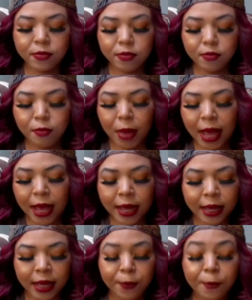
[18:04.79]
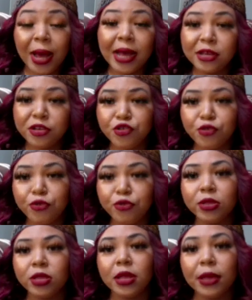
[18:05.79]
my
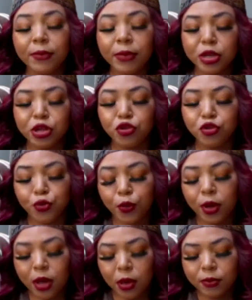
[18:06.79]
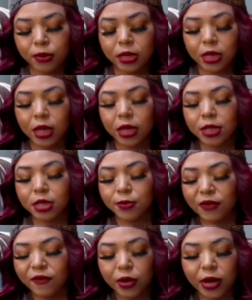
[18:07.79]
insurance need me to do a couple of things
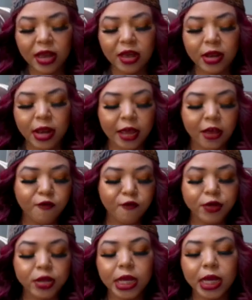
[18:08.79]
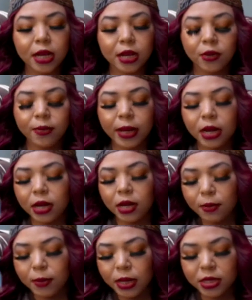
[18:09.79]
before they like really clear me
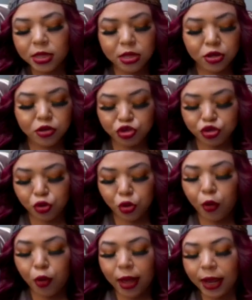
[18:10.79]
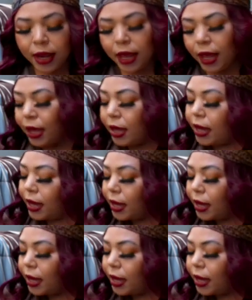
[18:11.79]
to just go ahead and get